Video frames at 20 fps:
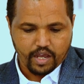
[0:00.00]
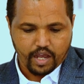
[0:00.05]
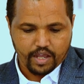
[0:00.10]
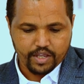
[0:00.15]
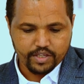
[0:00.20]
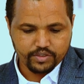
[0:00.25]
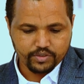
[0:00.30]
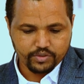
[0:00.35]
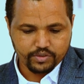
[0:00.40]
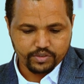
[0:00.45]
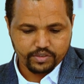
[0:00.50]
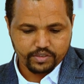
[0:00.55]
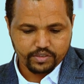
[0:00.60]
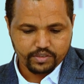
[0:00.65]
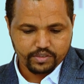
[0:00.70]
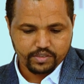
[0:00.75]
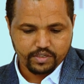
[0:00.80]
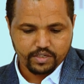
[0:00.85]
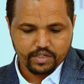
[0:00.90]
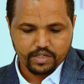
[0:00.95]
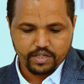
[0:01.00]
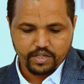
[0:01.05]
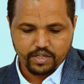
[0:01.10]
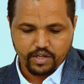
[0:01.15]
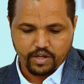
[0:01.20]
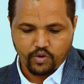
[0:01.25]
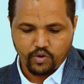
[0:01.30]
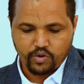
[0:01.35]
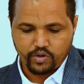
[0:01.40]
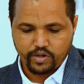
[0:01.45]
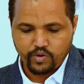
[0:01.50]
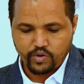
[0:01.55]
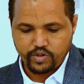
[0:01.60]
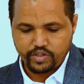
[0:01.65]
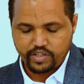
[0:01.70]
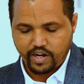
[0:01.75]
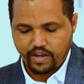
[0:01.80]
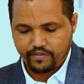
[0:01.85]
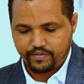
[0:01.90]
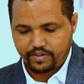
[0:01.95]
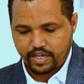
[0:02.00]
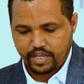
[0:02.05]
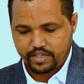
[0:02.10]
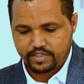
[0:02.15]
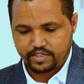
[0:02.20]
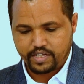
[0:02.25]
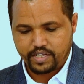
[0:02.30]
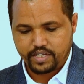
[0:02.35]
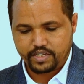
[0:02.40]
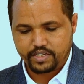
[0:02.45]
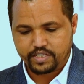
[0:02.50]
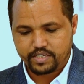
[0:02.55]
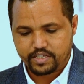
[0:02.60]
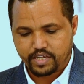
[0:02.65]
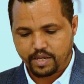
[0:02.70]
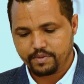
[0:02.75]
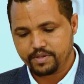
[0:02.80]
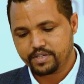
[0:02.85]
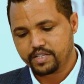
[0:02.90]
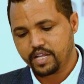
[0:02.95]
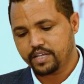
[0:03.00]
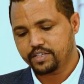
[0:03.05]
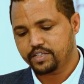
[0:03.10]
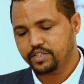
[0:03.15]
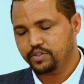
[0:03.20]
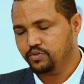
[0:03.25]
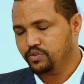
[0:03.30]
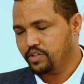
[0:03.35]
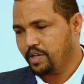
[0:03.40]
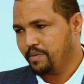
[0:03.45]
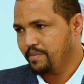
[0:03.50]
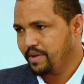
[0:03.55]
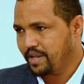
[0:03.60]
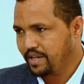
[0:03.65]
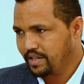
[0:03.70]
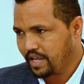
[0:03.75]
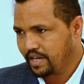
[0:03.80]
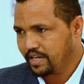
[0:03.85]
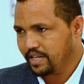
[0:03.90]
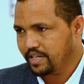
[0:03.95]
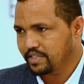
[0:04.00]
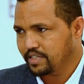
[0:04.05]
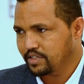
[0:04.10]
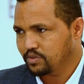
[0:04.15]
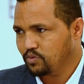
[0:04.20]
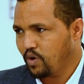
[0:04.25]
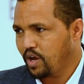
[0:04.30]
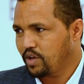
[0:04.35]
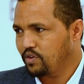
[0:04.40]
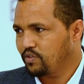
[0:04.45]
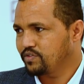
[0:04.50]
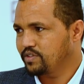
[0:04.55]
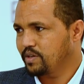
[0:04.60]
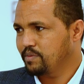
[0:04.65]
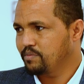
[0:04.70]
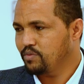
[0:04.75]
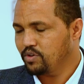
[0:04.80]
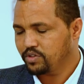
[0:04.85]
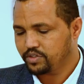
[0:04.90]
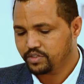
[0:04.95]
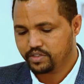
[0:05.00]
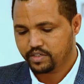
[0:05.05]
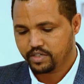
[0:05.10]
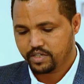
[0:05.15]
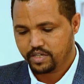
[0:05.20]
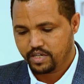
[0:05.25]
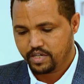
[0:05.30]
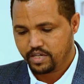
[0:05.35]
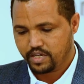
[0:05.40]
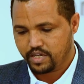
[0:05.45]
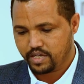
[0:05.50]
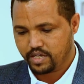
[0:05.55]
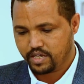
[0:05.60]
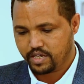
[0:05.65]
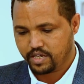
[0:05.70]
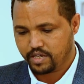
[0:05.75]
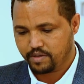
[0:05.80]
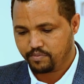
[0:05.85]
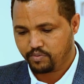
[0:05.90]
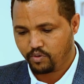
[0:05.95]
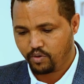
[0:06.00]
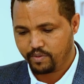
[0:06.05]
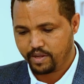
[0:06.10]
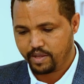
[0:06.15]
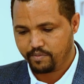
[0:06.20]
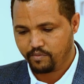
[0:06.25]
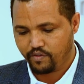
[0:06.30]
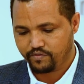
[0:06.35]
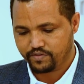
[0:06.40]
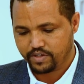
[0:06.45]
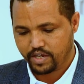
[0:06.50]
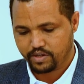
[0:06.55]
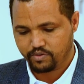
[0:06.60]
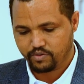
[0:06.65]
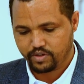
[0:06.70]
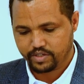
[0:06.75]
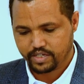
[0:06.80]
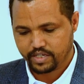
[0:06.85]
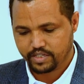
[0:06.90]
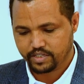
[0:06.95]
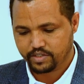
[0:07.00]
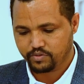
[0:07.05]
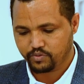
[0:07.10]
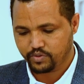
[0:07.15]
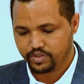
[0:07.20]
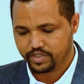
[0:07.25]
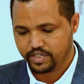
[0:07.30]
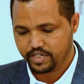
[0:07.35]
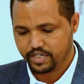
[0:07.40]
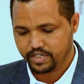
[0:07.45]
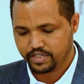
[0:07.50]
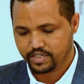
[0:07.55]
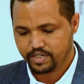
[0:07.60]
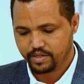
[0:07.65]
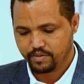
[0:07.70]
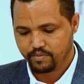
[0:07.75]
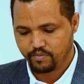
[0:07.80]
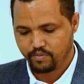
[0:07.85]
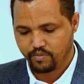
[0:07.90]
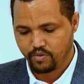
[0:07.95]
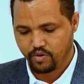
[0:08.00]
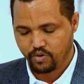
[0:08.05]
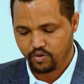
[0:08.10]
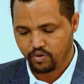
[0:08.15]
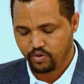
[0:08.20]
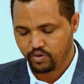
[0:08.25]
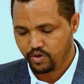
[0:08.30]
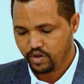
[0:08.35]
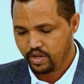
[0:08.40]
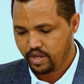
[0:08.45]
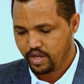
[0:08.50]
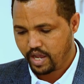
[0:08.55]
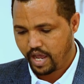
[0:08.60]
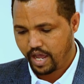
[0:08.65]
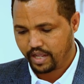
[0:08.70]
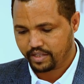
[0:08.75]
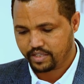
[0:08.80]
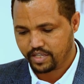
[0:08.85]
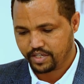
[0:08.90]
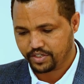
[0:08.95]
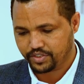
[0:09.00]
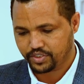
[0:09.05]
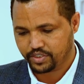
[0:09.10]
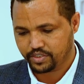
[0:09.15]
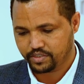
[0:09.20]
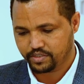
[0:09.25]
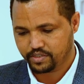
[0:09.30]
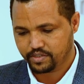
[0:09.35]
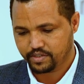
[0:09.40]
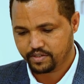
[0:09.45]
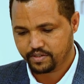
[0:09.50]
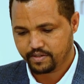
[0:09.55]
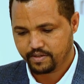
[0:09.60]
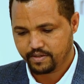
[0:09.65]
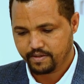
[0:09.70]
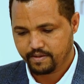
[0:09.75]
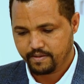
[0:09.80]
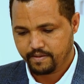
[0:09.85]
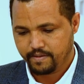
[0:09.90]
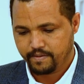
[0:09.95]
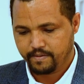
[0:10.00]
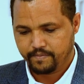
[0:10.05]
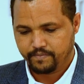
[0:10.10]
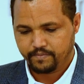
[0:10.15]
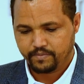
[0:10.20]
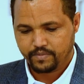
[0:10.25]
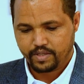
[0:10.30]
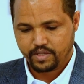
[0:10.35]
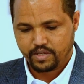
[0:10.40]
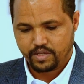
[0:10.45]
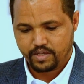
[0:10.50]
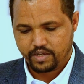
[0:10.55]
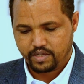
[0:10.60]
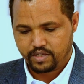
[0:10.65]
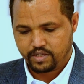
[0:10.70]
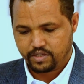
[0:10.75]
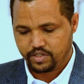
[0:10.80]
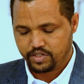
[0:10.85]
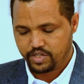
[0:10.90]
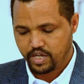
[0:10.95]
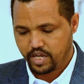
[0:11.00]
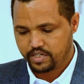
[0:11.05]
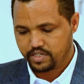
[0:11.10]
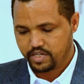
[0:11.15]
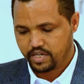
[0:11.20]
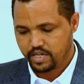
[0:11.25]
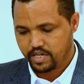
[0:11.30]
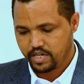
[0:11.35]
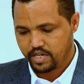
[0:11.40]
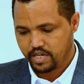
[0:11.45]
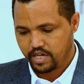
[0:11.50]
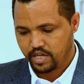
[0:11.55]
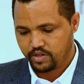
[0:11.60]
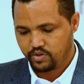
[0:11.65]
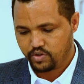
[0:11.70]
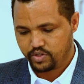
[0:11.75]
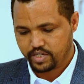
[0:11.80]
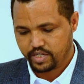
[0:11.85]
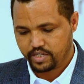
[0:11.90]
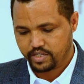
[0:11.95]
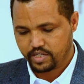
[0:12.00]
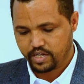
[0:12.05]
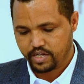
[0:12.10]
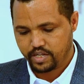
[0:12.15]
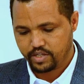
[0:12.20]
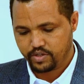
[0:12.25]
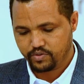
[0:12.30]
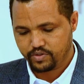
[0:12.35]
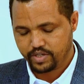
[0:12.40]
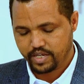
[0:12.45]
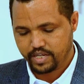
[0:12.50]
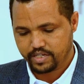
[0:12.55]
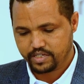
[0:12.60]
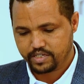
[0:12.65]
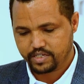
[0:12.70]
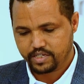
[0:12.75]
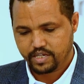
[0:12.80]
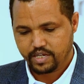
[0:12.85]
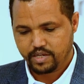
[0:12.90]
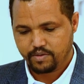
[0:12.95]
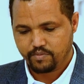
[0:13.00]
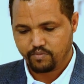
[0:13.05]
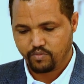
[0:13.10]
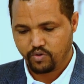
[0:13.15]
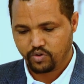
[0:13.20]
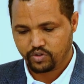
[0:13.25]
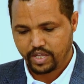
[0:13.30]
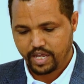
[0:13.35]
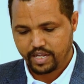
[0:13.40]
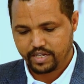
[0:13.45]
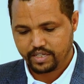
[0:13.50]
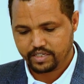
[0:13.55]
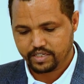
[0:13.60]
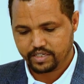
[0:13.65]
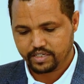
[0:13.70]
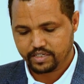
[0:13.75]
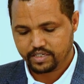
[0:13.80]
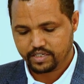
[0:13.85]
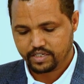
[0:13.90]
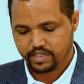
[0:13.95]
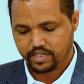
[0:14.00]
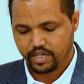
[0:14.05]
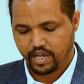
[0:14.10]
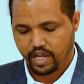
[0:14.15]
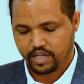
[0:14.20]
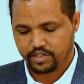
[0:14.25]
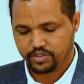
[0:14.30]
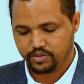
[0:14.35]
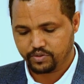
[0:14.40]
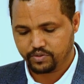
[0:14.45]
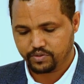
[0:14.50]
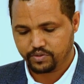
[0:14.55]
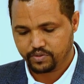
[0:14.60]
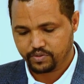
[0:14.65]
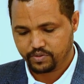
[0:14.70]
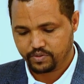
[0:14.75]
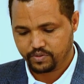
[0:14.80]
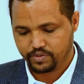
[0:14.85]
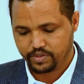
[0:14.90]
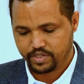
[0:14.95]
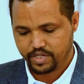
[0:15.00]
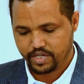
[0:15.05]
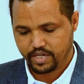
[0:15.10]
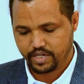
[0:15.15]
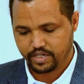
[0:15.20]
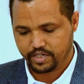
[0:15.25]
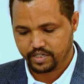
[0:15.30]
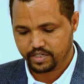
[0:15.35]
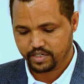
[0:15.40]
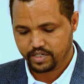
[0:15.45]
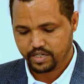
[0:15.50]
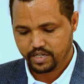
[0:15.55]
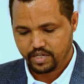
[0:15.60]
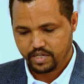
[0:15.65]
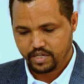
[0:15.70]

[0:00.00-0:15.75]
injury or road traffic accidents, substance use and mental health is one of the most problem of the adolescent, which needs more attentions. These are the adolescent and the youth health mortalities, as you see here,